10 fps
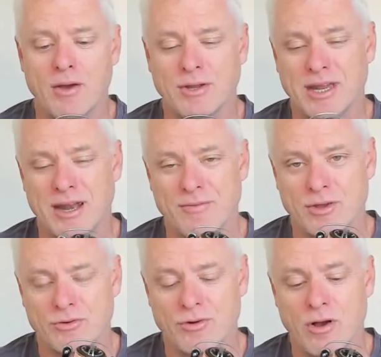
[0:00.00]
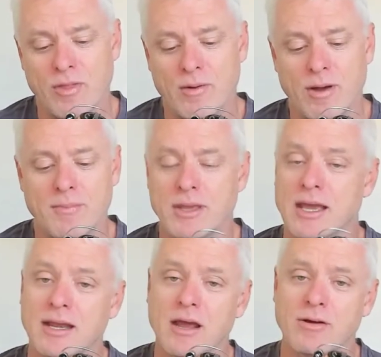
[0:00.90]
You don't have the control that way. But
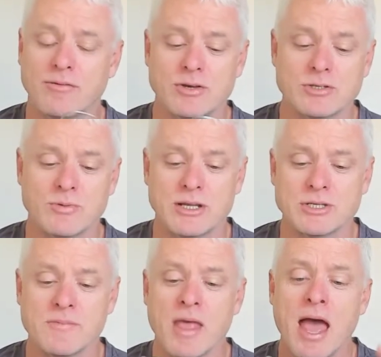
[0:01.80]
yeah, no reverse switch.